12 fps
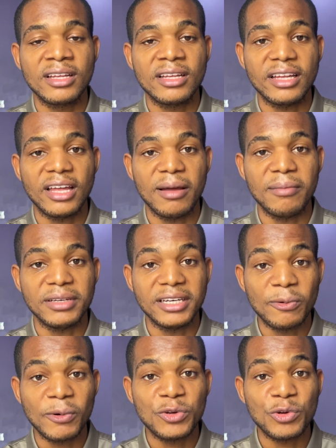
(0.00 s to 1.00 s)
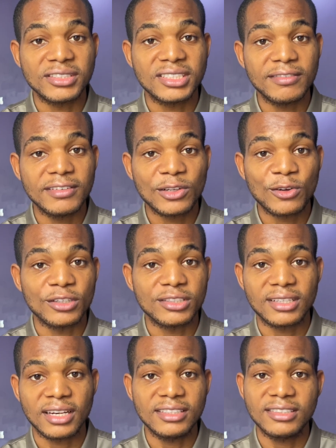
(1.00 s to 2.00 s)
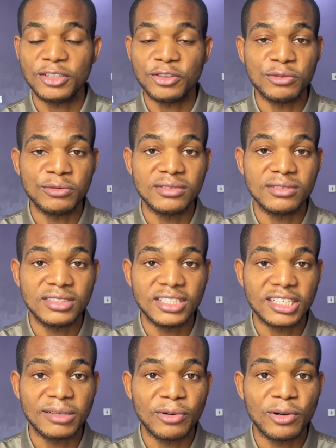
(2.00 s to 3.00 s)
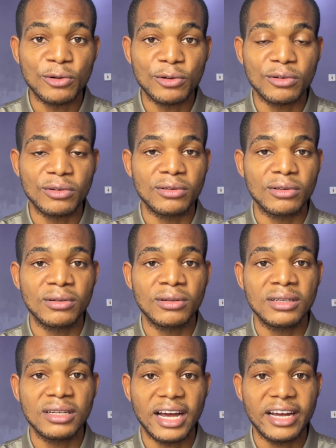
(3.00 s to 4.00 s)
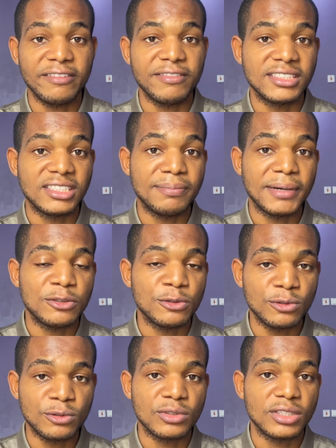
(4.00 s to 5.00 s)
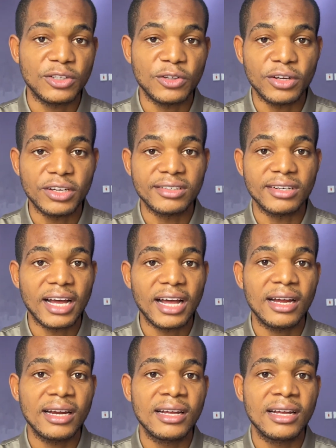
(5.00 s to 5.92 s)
in a way, you are saving cost. Let's say you dig the borehole, if it's cheaper to do in your area